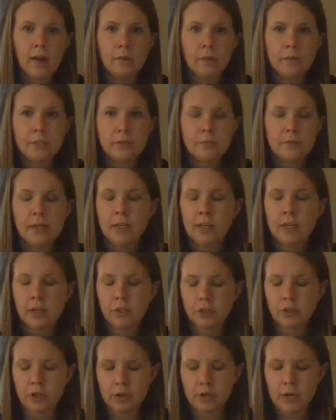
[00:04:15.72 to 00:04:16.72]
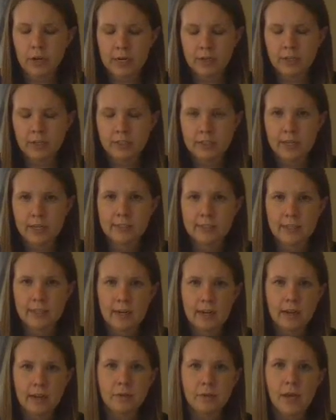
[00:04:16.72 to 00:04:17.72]
Just making sure you understand
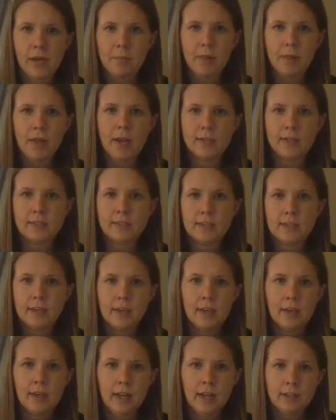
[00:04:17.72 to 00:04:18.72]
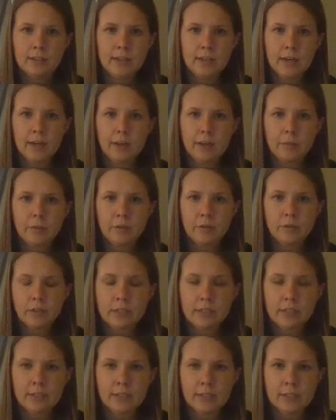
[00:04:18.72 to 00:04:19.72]
setting up dot plots and setting up those
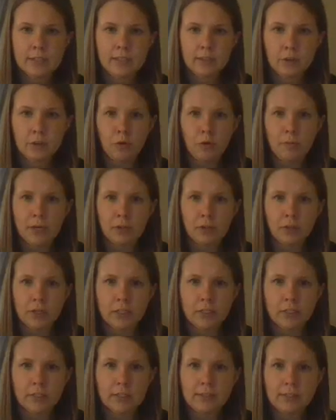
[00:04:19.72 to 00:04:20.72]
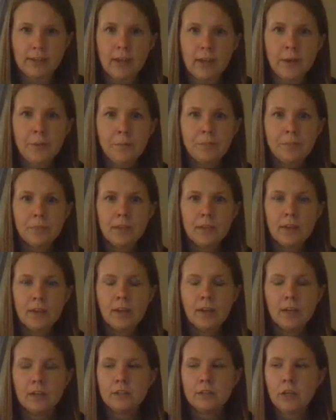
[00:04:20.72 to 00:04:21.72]
statistical measures, okay?
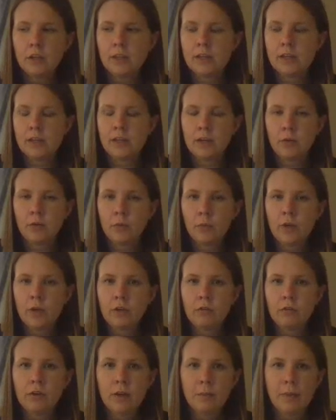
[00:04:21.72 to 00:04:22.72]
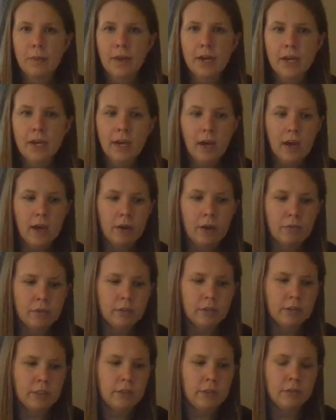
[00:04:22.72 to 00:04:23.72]
So then when you come back, I
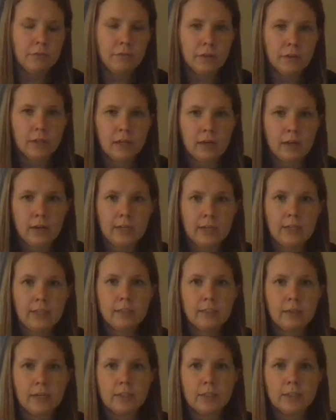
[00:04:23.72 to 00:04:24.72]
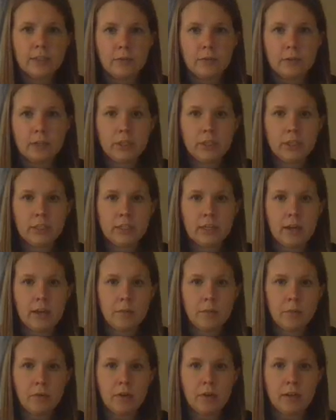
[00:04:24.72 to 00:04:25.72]
will see you for the next lesson, which is
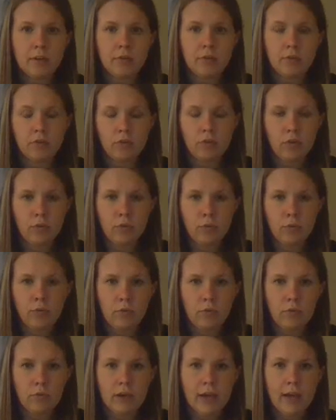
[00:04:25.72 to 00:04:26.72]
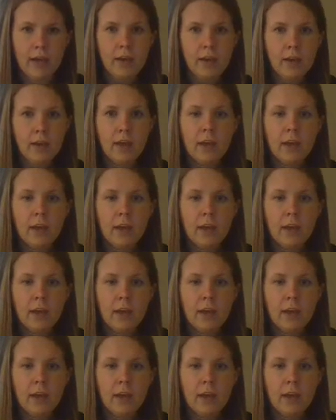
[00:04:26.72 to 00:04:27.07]
9.2, okay?